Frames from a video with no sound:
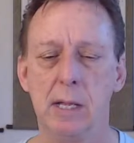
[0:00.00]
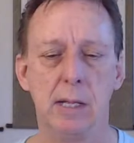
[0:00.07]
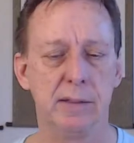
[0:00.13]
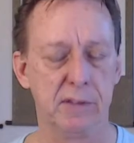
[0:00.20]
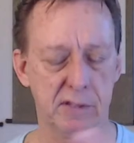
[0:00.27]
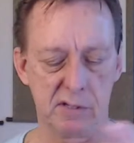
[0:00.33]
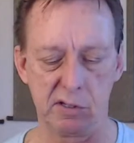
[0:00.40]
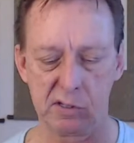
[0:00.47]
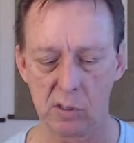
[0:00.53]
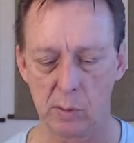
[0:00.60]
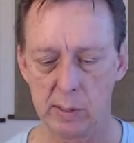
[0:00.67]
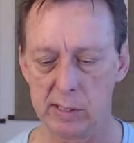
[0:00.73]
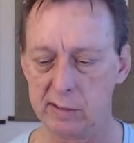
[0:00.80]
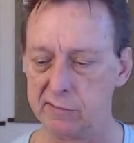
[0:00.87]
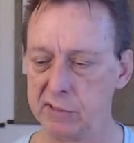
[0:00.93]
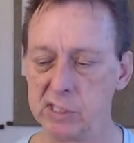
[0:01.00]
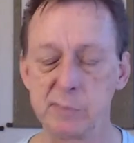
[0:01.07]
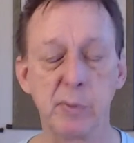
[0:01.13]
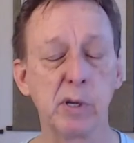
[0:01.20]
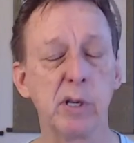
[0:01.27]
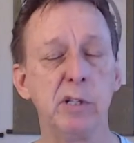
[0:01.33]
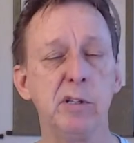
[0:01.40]
This is going on
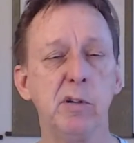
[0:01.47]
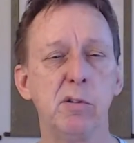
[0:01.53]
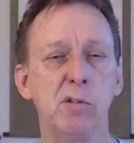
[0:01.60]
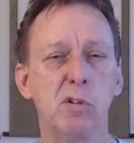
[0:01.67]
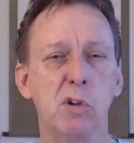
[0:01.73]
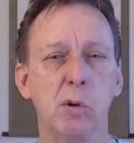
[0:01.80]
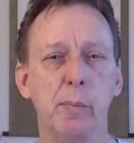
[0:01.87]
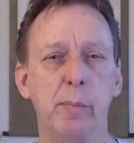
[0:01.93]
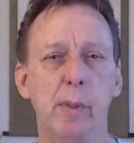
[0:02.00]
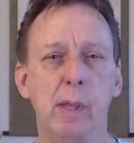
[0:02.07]
Facebook and YouTube.